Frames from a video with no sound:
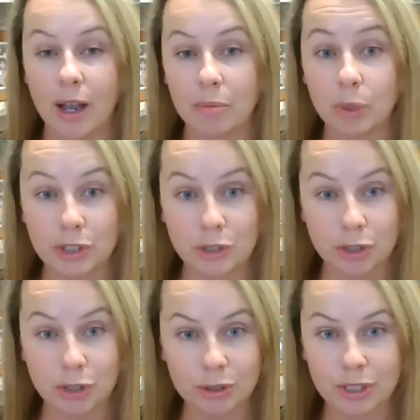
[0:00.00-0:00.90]
we
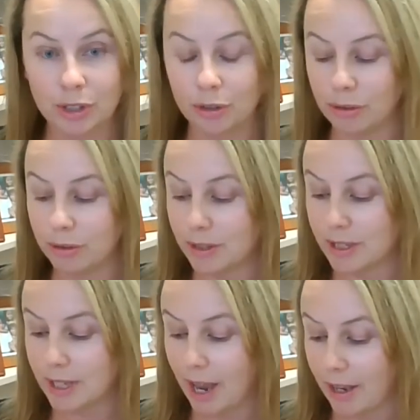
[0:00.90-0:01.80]
choose to
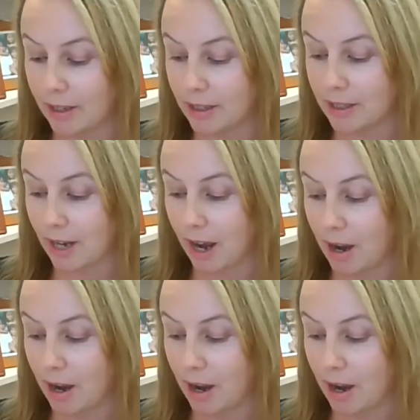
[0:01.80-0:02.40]
use and